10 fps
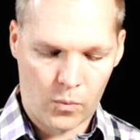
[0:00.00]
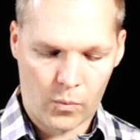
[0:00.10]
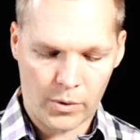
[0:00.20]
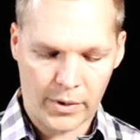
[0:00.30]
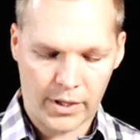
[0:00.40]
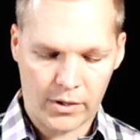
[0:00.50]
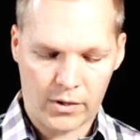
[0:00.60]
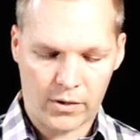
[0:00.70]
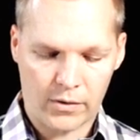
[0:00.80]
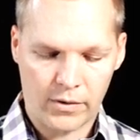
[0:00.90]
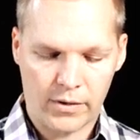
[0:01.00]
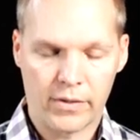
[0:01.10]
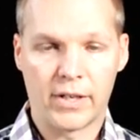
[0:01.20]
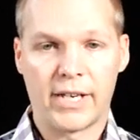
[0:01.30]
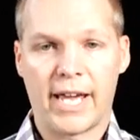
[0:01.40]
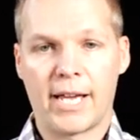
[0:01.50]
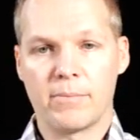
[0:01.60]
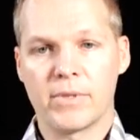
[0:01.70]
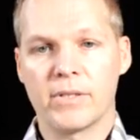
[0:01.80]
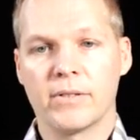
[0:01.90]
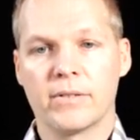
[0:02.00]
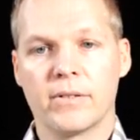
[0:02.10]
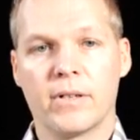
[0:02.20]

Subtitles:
what are we going to call the names